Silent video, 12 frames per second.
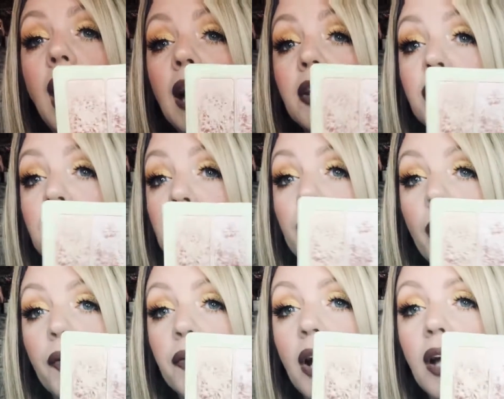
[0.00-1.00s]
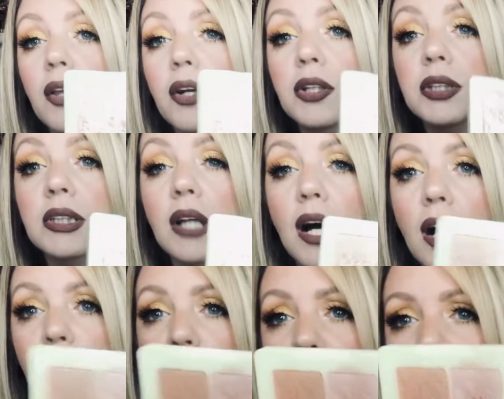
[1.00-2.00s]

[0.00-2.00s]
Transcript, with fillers: I use both colors. You